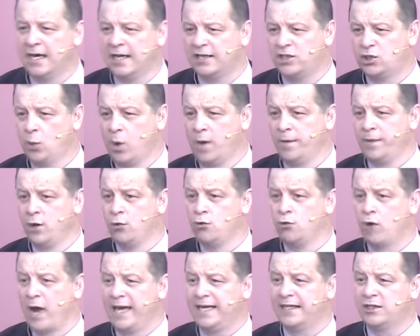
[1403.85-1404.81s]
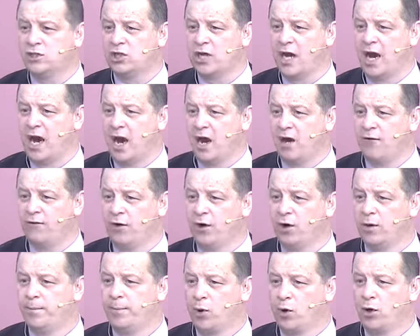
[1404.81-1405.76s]
and she won the right to have
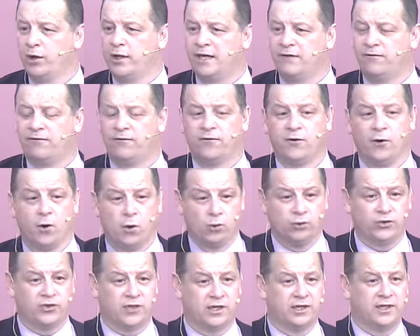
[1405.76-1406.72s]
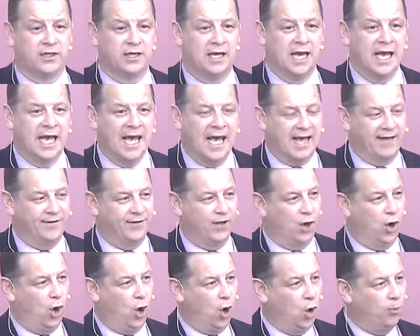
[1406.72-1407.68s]
her body frozen in
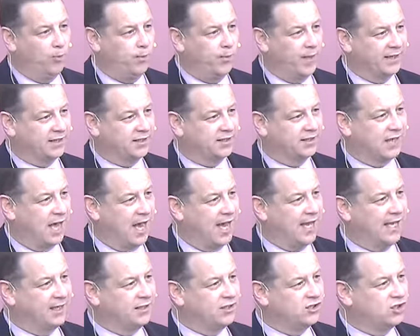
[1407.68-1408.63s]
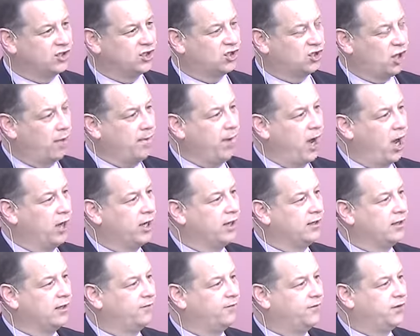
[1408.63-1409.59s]
the hope that science somehow
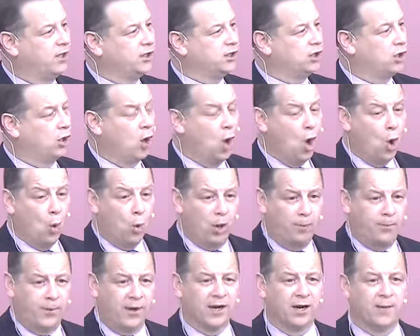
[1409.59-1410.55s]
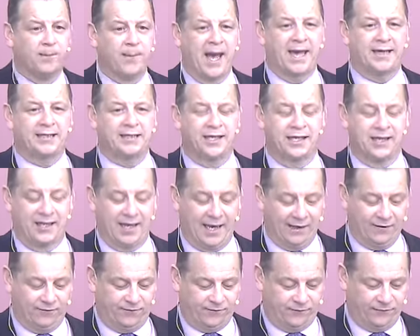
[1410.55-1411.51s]
in the future will bring her back to
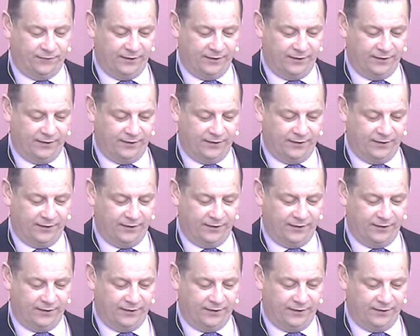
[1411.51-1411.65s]
life.